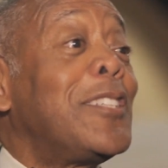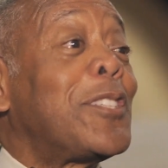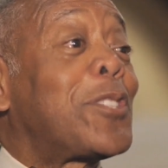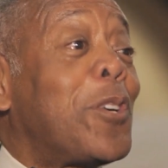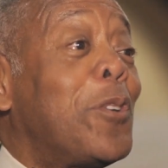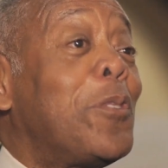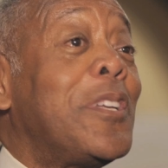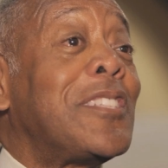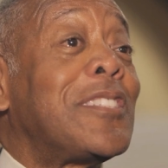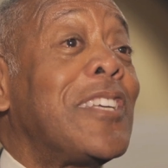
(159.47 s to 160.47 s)
The school
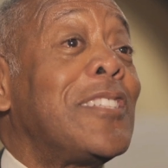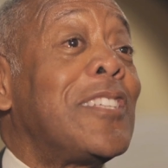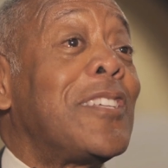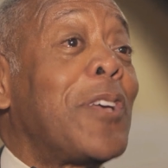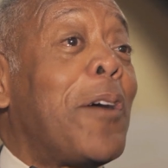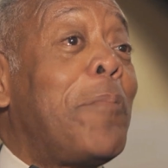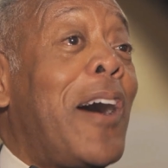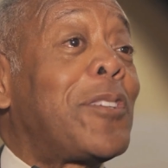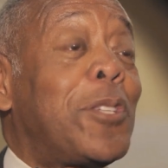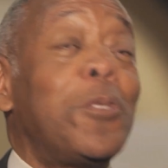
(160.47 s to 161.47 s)
is, is
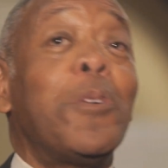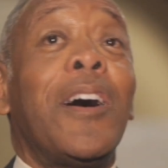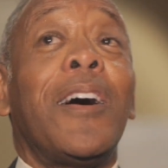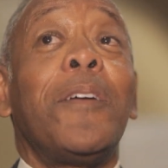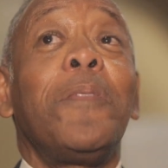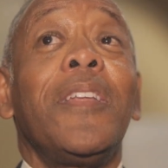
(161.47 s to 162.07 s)
about to uh,